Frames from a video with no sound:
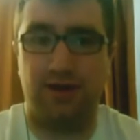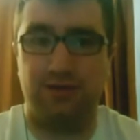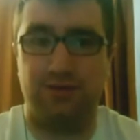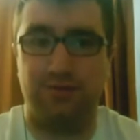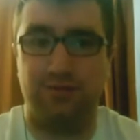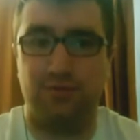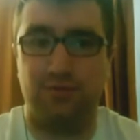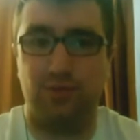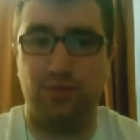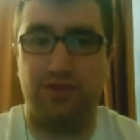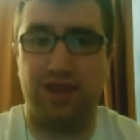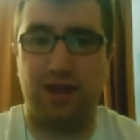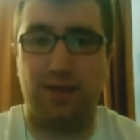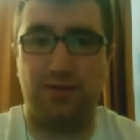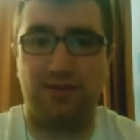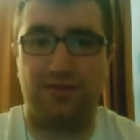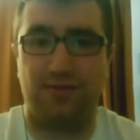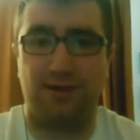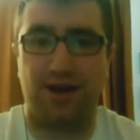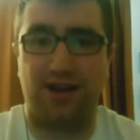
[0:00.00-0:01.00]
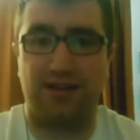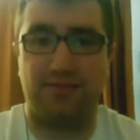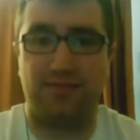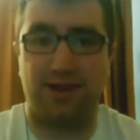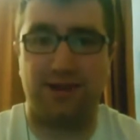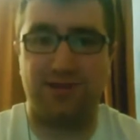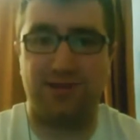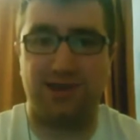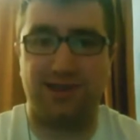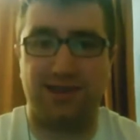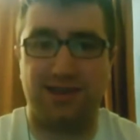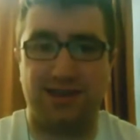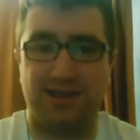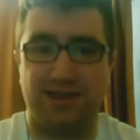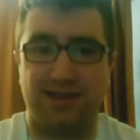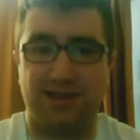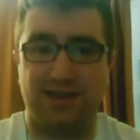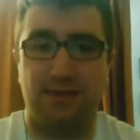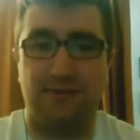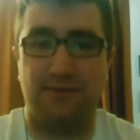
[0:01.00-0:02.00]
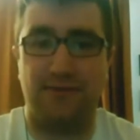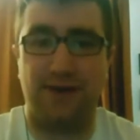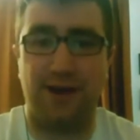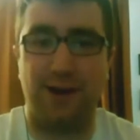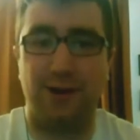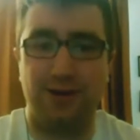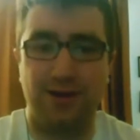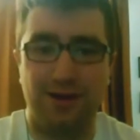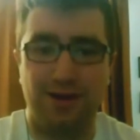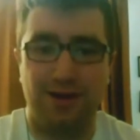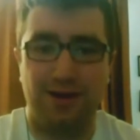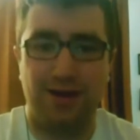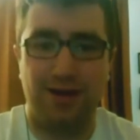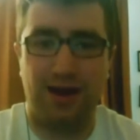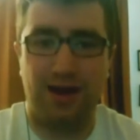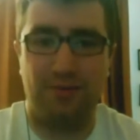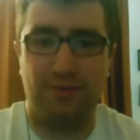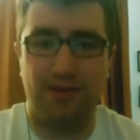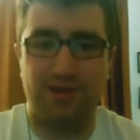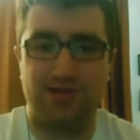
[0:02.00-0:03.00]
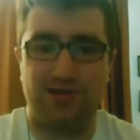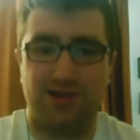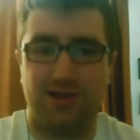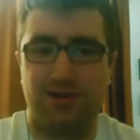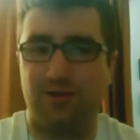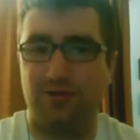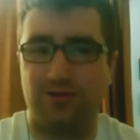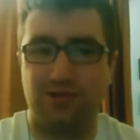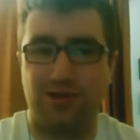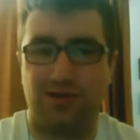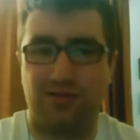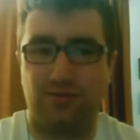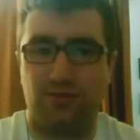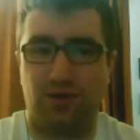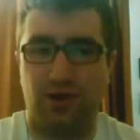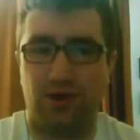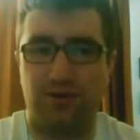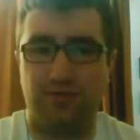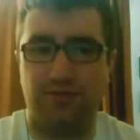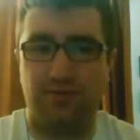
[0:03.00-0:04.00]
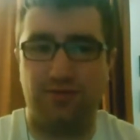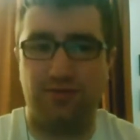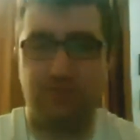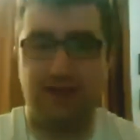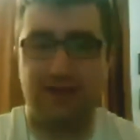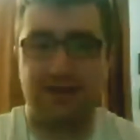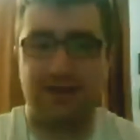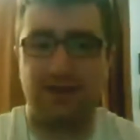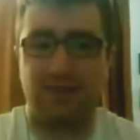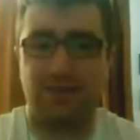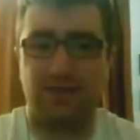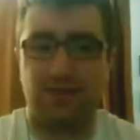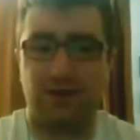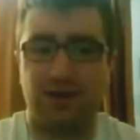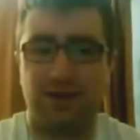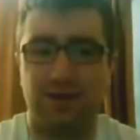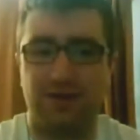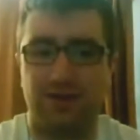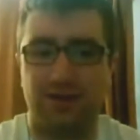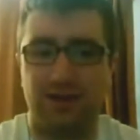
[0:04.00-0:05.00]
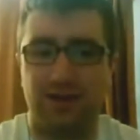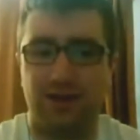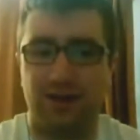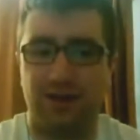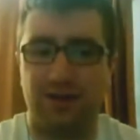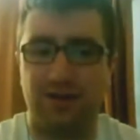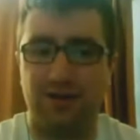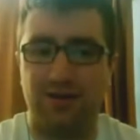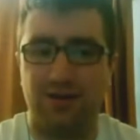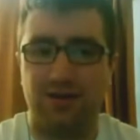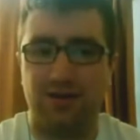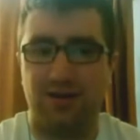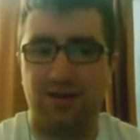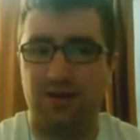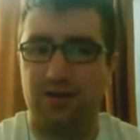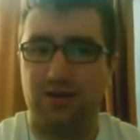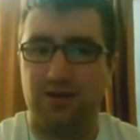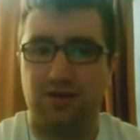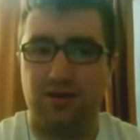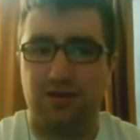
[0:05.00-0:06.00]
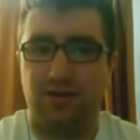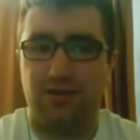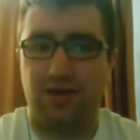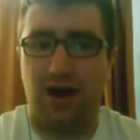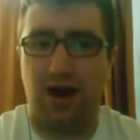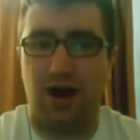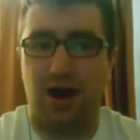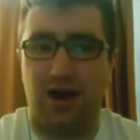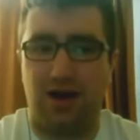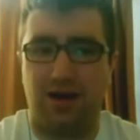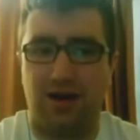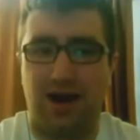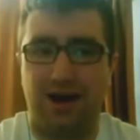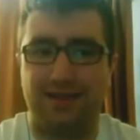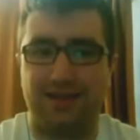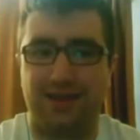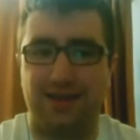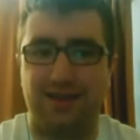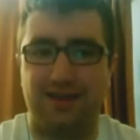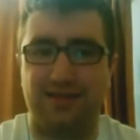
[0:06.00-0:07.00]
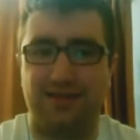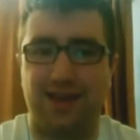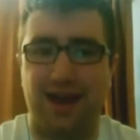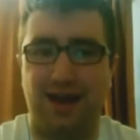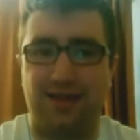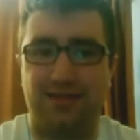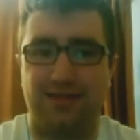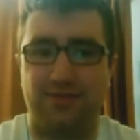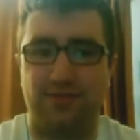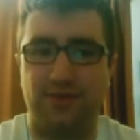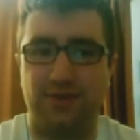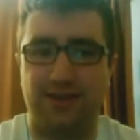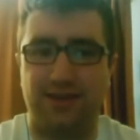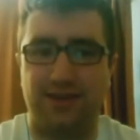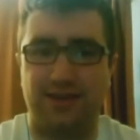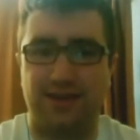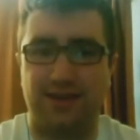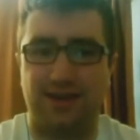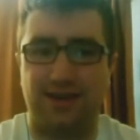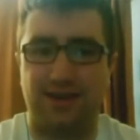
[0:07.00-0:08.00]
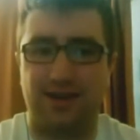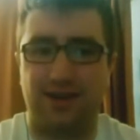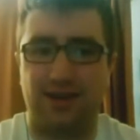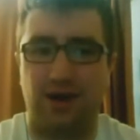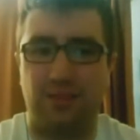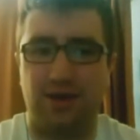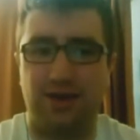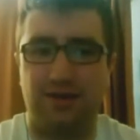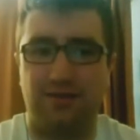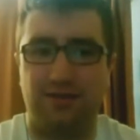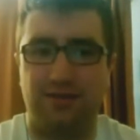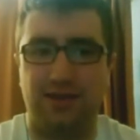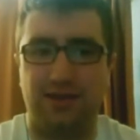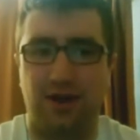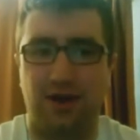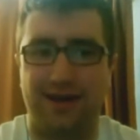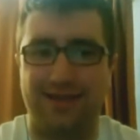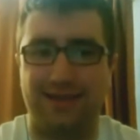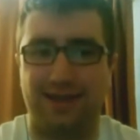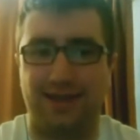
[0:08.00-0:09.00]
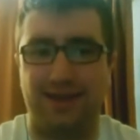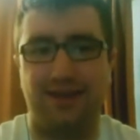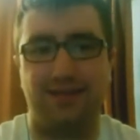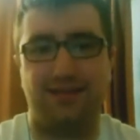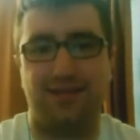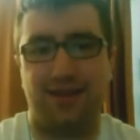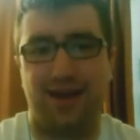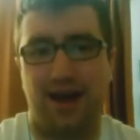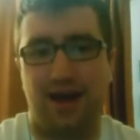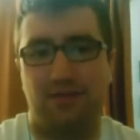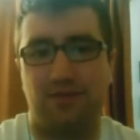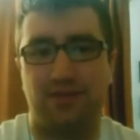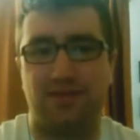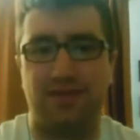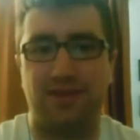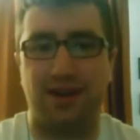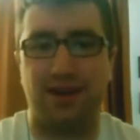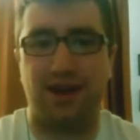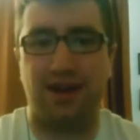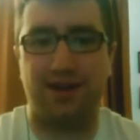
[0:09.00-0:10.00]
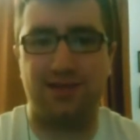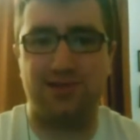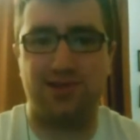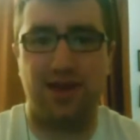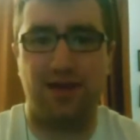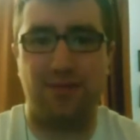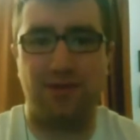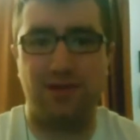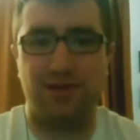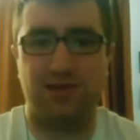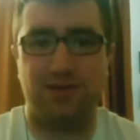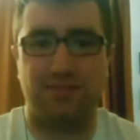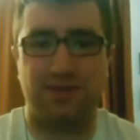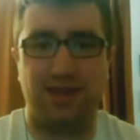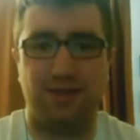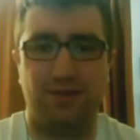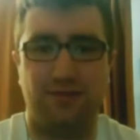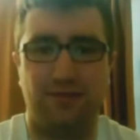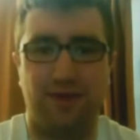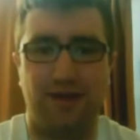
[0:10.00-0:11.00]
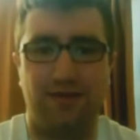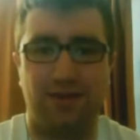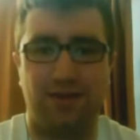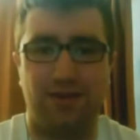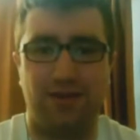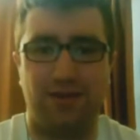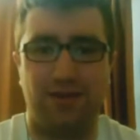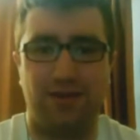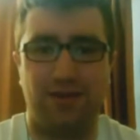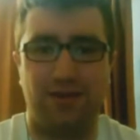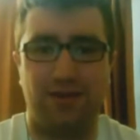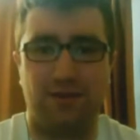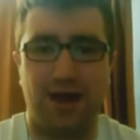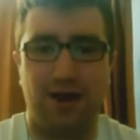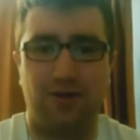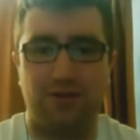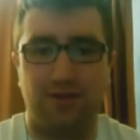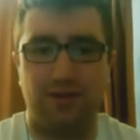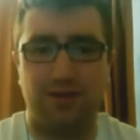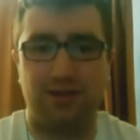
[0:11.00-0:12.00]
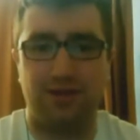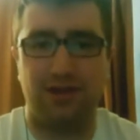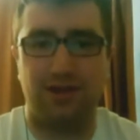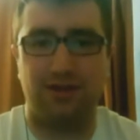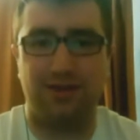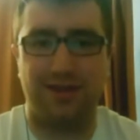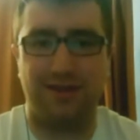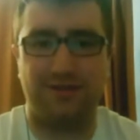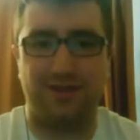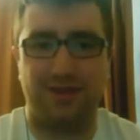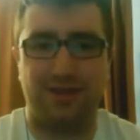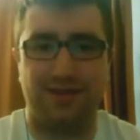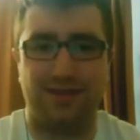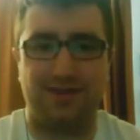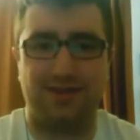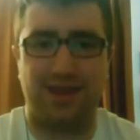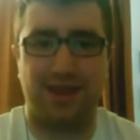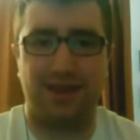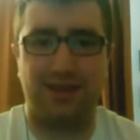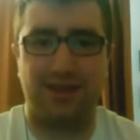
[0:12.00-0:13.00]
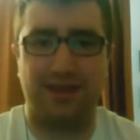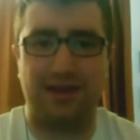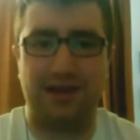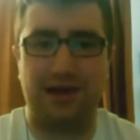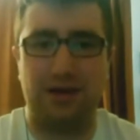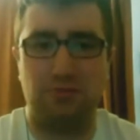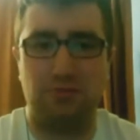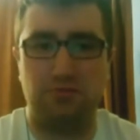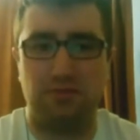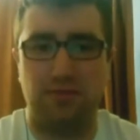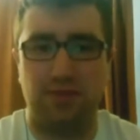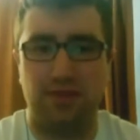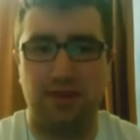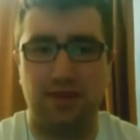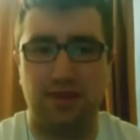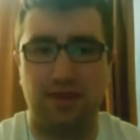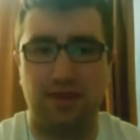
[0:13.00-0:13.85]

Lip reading: in Sabres prospect JT Compher at Michigan, who just won that team's Rookie of the Year. I think he's a guy that's really going to come in, and I think he's a guy we see on a championship team in 5 years from now. Lifting the Stanley Cup.